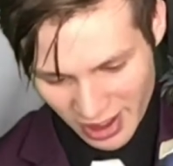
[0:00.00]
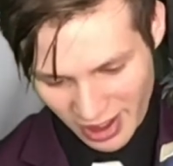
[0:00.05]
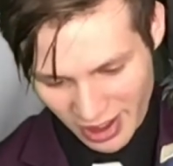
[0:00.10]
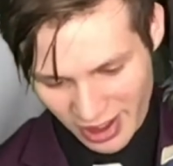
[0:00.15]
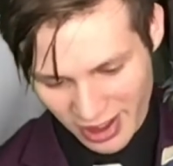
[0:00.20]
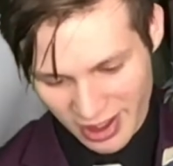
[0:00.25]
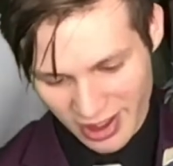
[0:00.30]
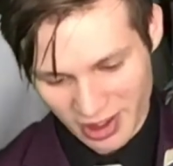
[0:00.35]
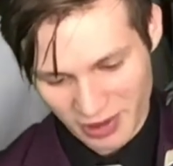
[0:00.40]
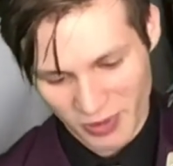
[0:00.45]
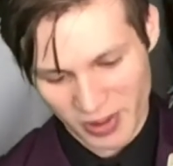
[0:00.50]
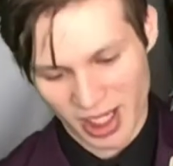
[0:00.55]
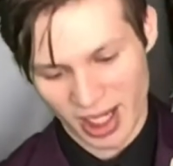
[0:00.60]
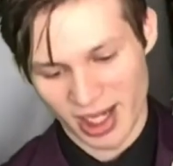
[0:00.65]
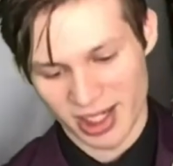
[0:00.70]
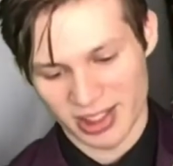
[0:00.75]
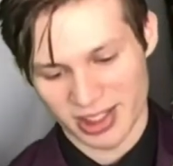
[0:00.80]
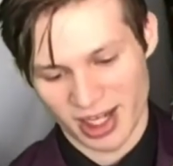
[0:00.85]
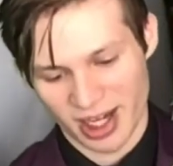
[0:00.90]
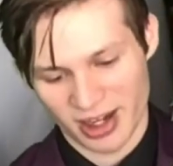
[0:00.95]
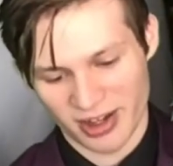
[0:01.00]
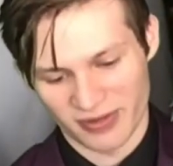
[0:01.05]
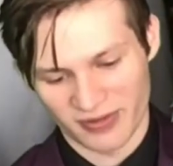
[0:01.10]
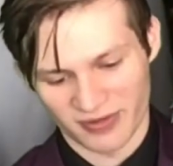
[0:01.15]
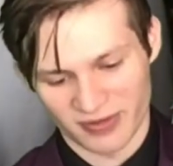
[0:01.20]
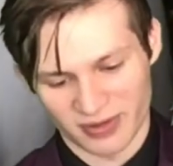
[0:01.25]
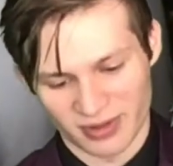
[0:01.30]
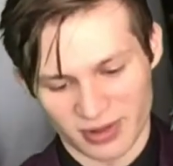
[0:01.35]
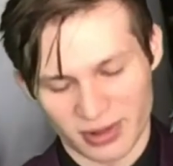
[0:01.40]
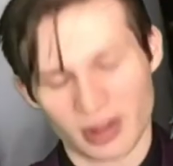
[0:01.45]
Then we got a shot of...
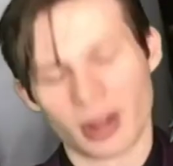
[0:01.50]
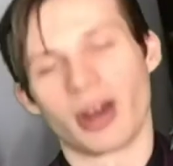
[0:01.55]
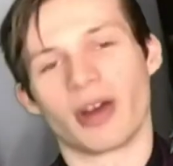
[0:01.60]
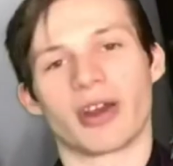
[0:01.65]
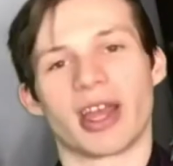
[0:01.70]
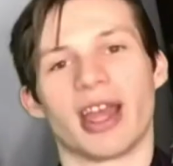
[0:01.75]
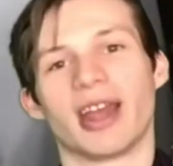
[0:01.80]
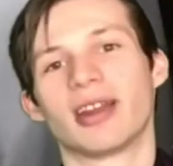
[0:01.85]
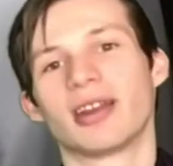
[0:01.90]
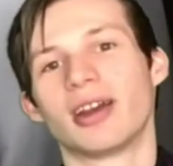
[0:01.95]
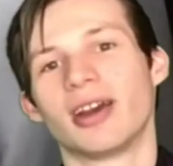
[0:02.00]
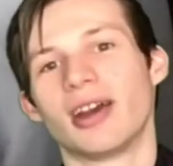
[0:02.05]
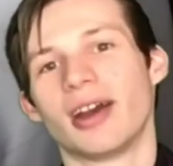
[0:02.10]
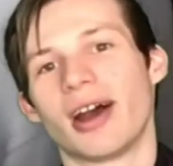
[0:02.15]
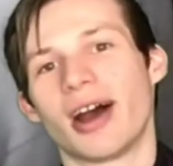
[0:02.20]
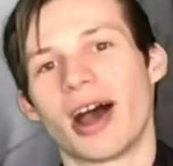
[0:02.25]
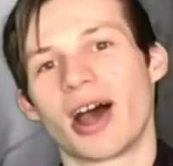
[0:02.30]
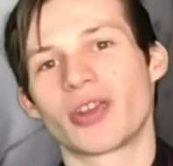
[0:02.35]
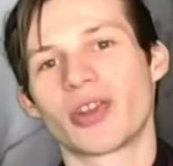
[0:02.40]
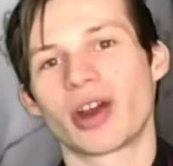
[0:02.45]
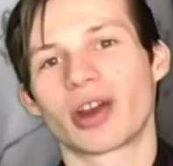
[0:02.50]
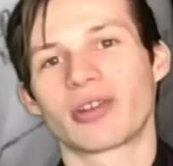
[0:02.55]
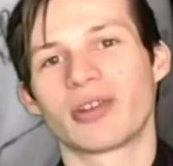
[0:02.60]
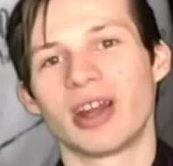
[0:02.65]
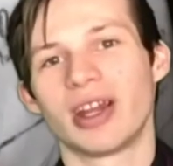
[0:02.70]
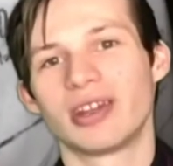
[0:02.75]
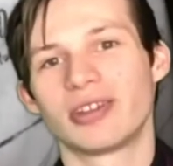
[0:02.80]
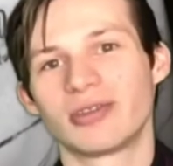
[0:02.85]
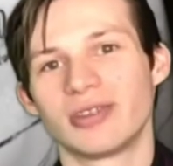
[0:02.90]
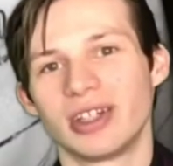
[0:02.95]
Okay, I thought Gran
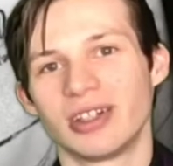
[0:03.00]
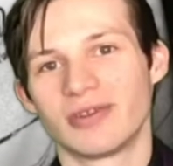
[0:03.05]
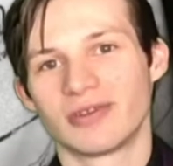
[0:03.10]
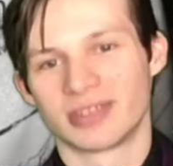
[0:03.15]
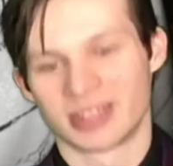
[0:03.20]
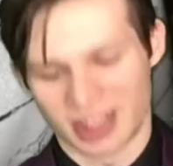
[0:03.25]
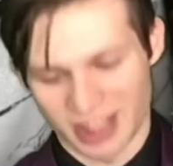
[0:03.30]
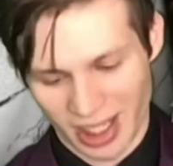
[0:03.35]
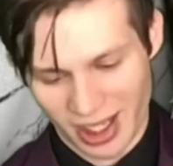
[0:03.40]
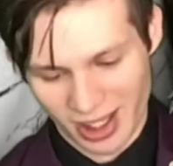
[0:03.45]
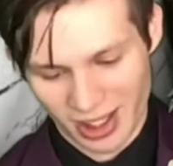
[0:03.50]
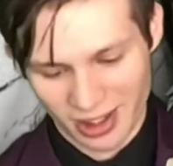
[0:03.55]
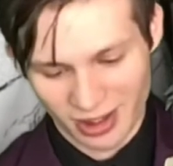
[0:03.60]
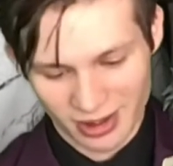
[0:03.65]
Torino was dead.